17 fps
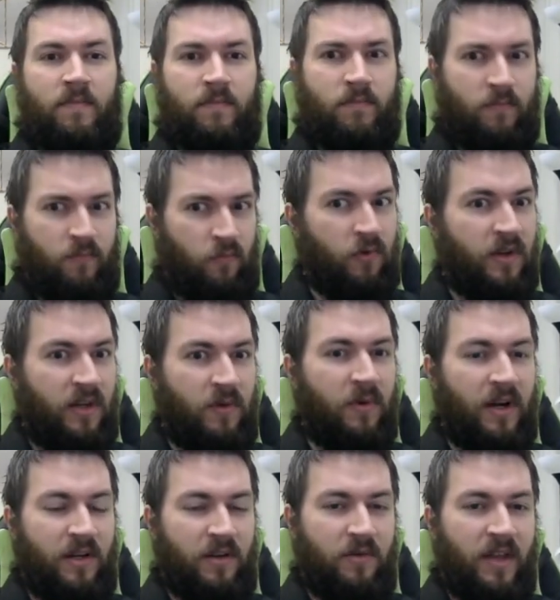Wouldn't you
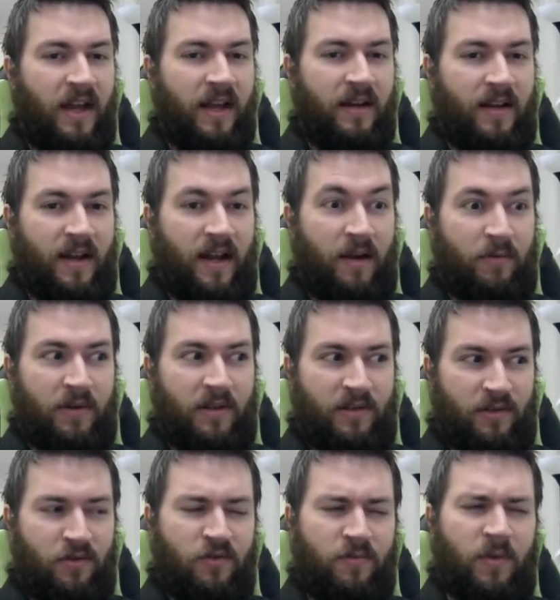want to do that? I would
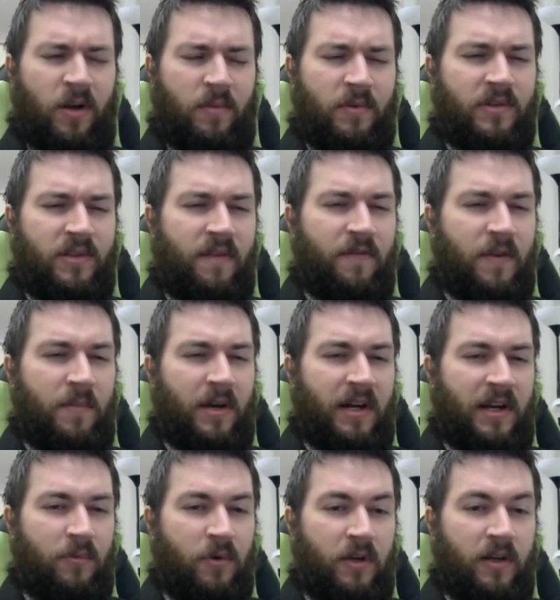assume almost
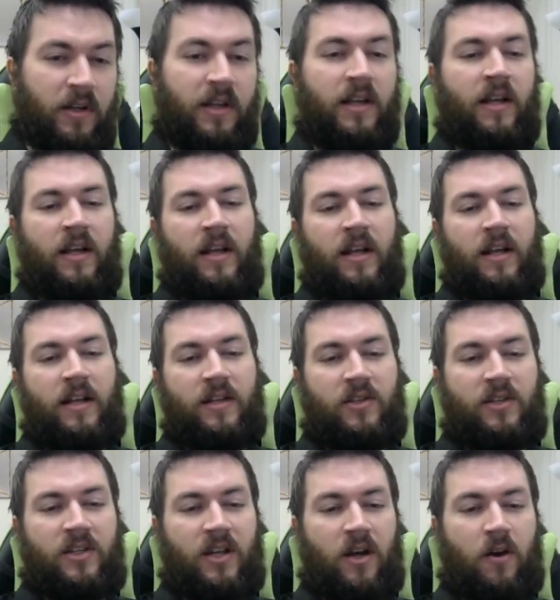everybody would.
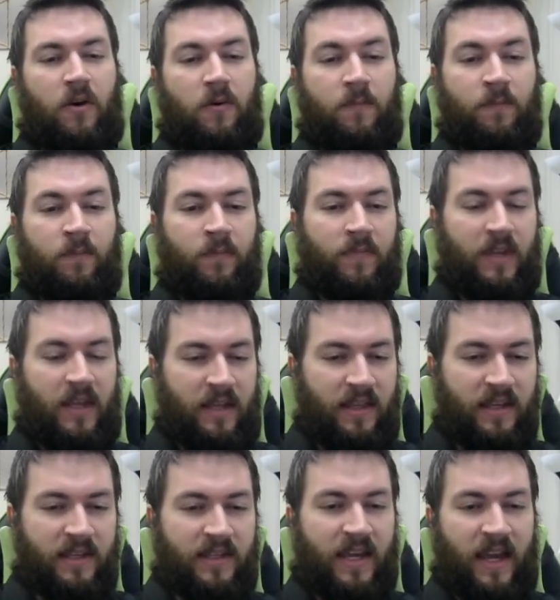So in
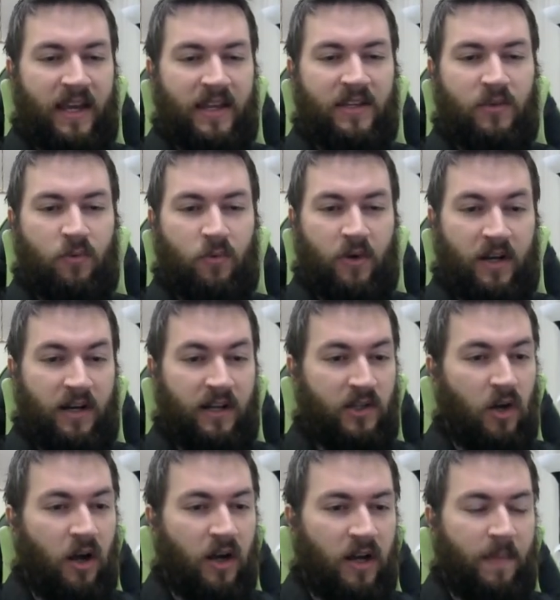this case, we're going to
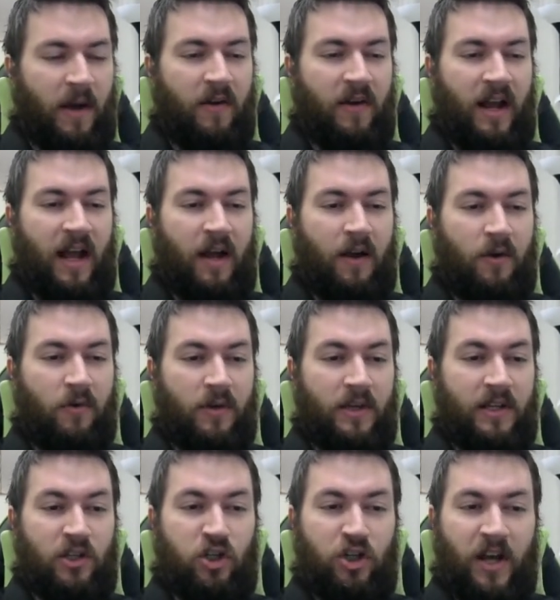talk about how
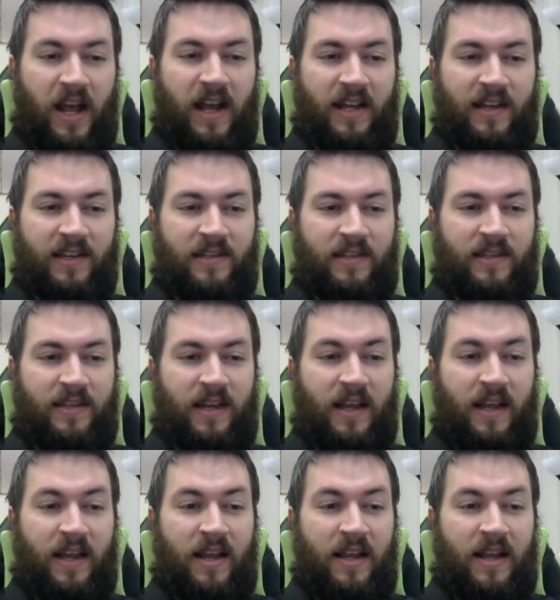in
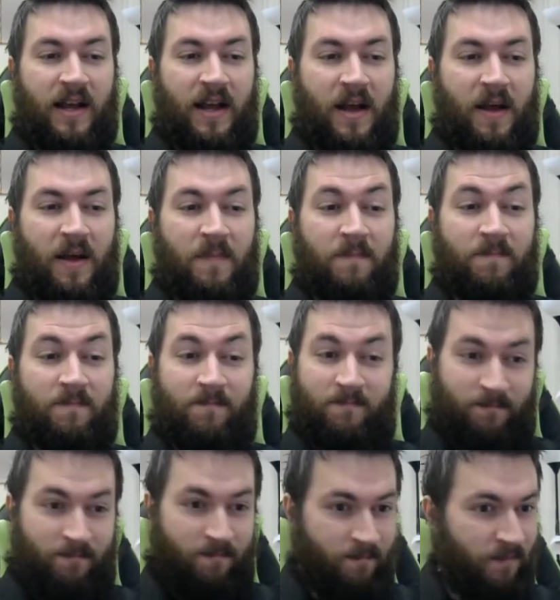chess,
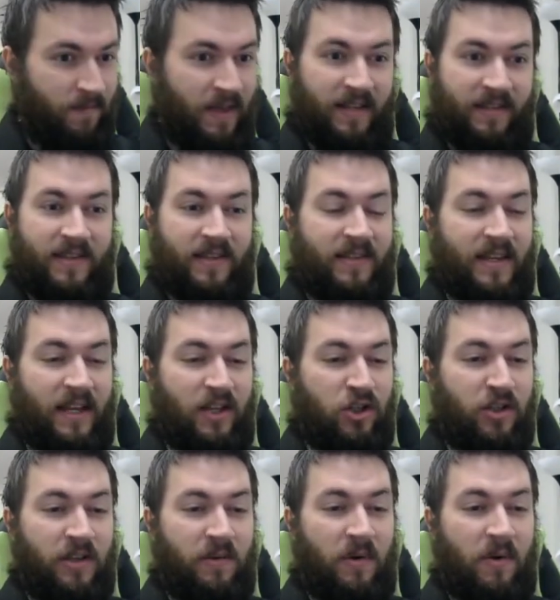that's
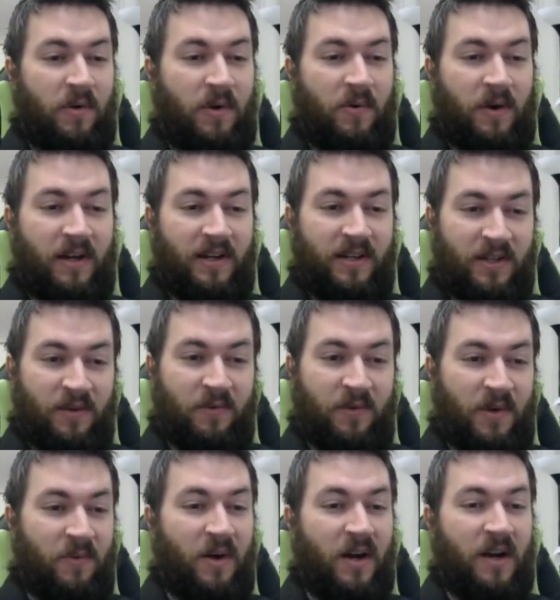essentially what we want to do.
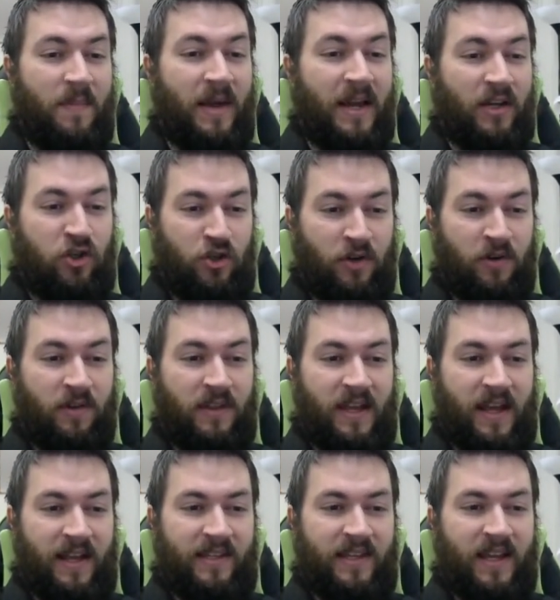We want to make sure
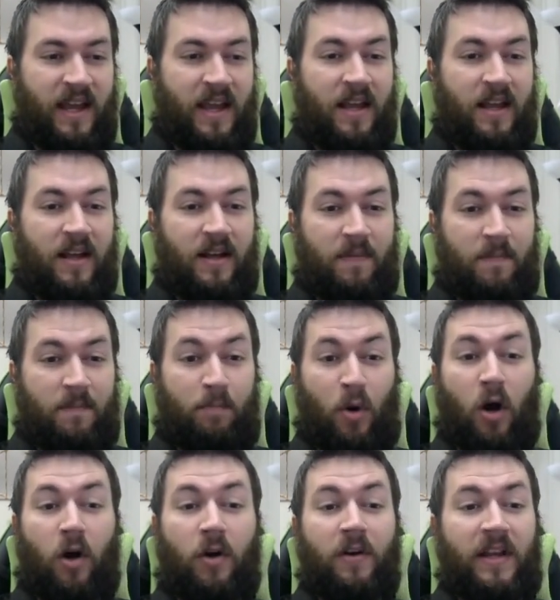that,
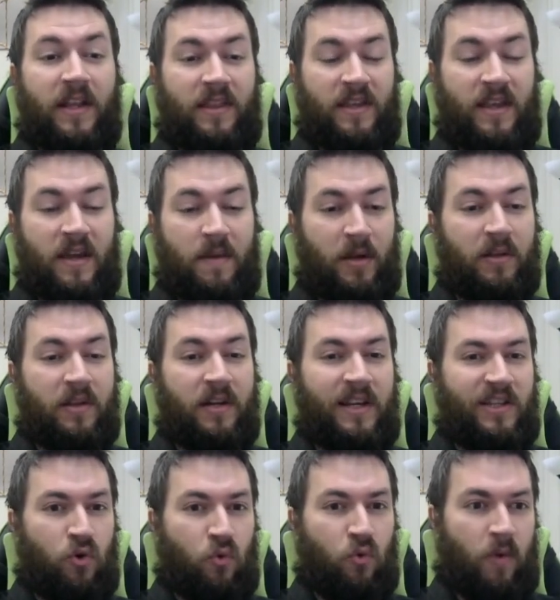barring the
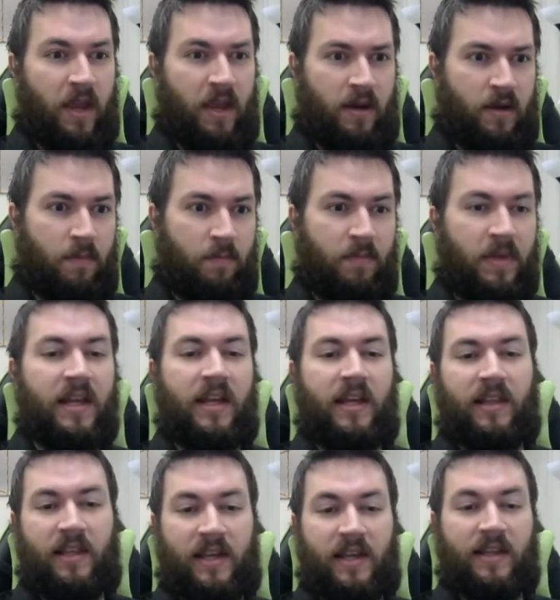ability to win
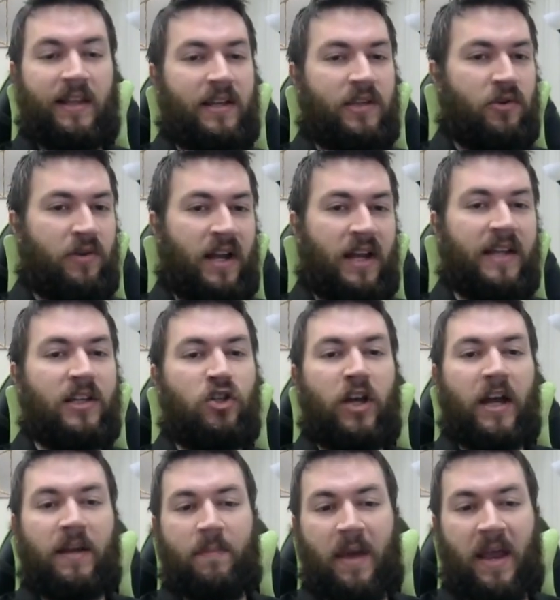immediately, unless they're getting
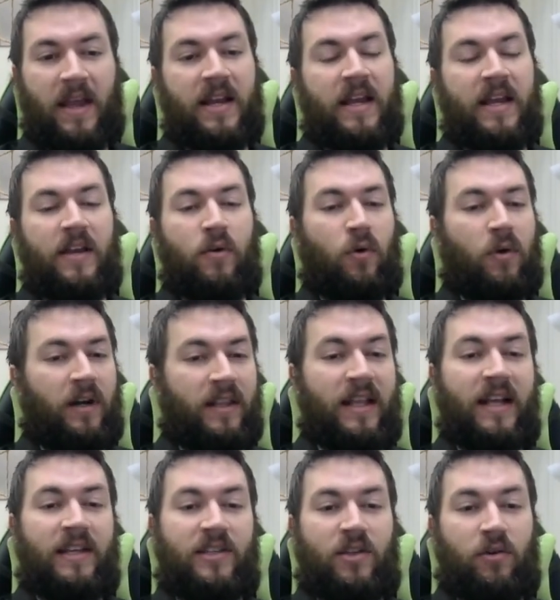checkmated or
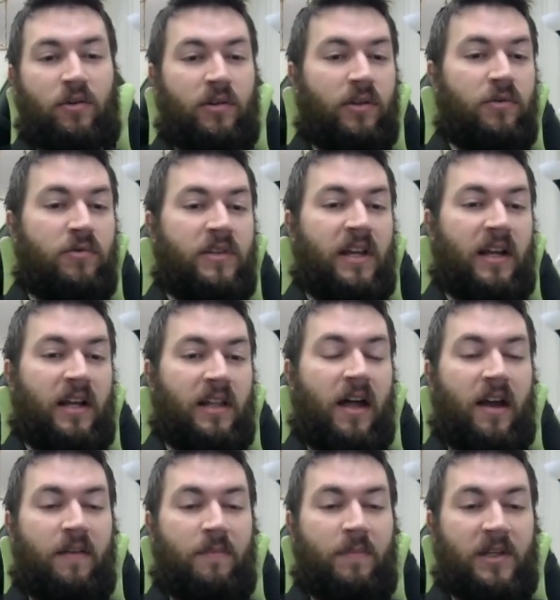unless they're losing a
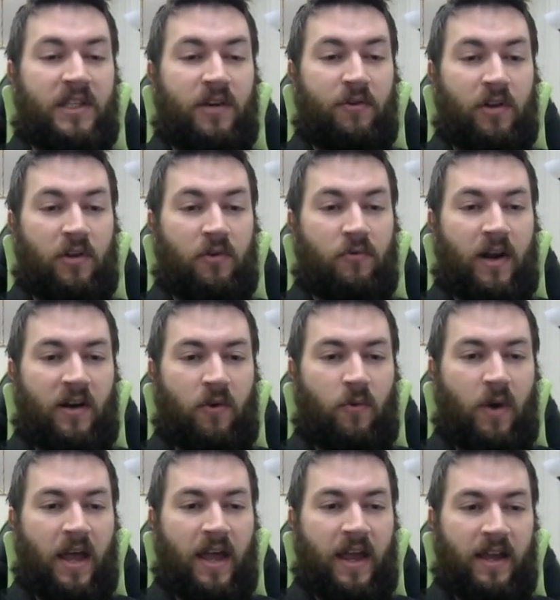lot of material right
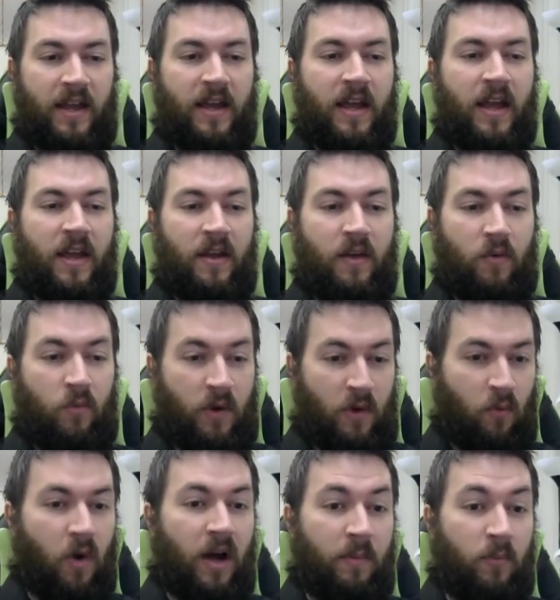away, we
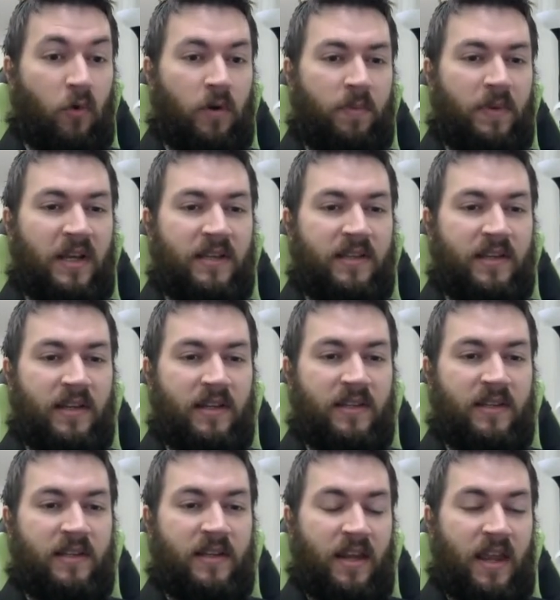want more
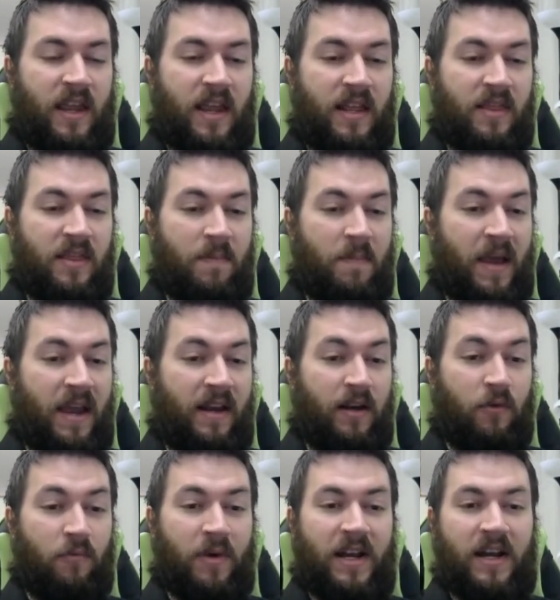pieces in the
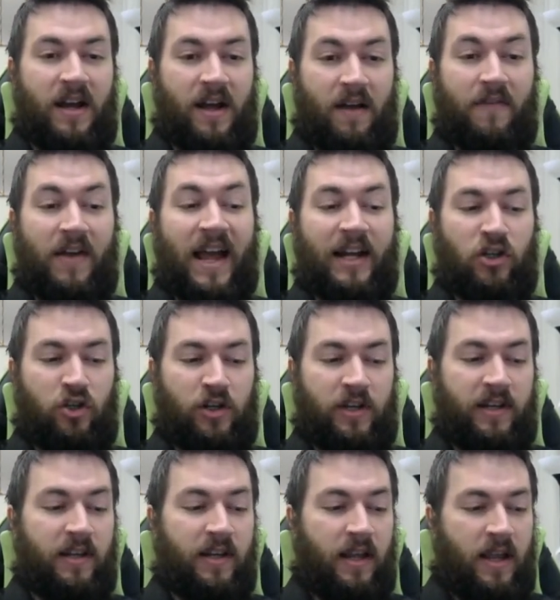main arena of
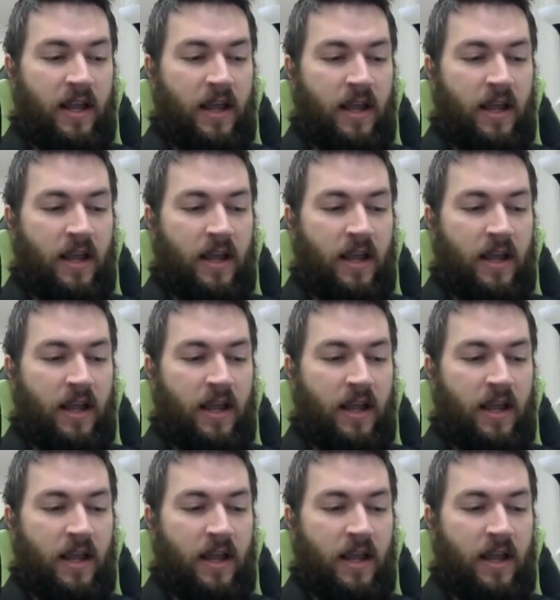action.